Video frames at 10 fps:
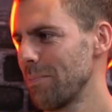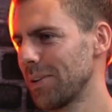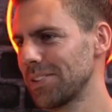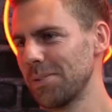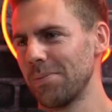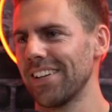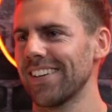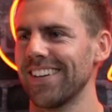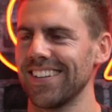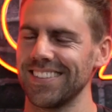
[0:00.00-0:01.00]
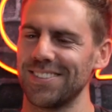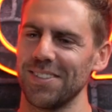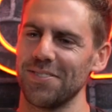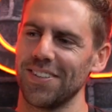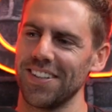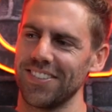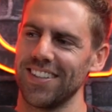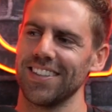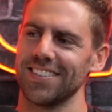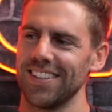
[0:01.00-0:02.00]
possibly going into a
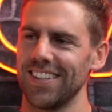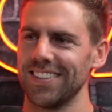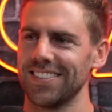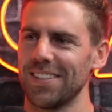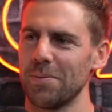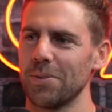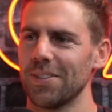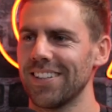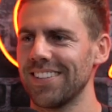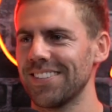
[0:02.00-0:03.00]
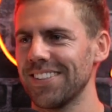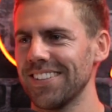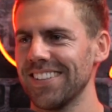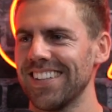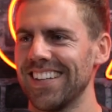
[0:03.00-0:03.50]
5-day isolation, I bought a guitar.